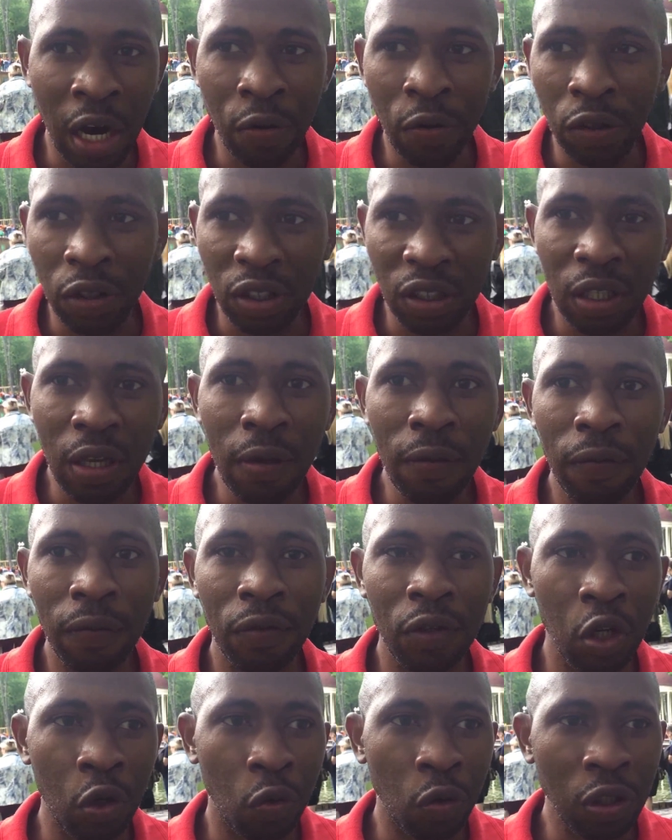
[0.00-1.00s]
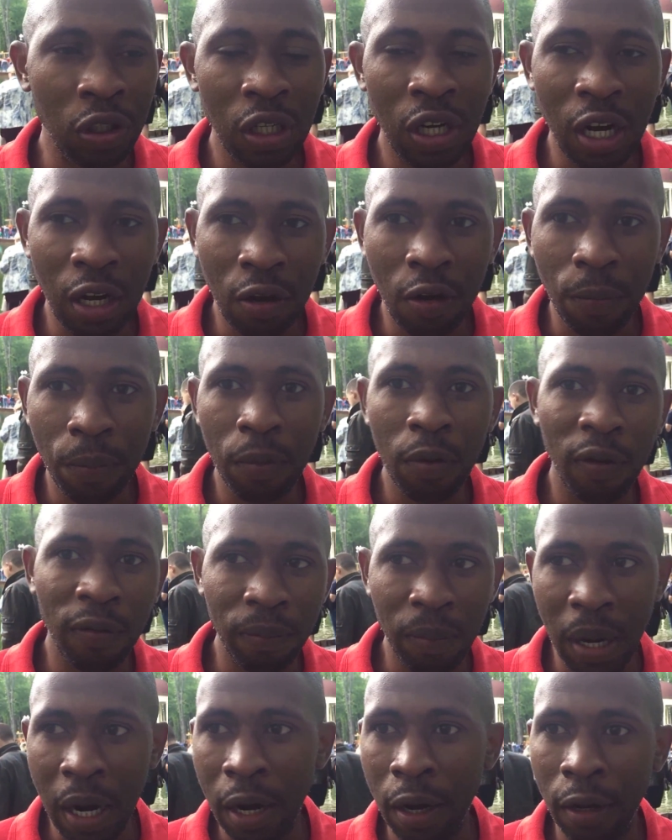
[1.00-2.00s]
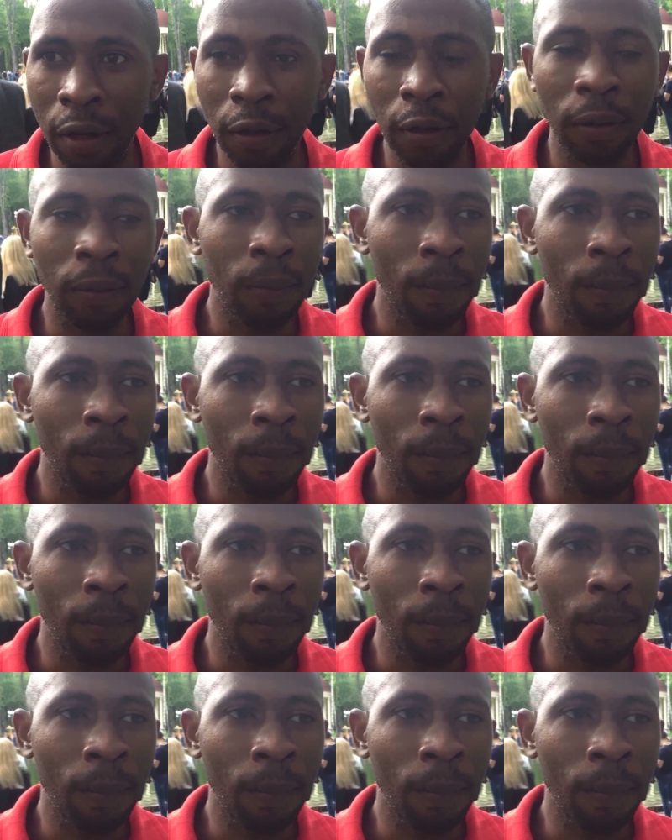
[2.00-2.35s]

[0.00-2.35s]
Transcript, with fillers: I received the original copy of my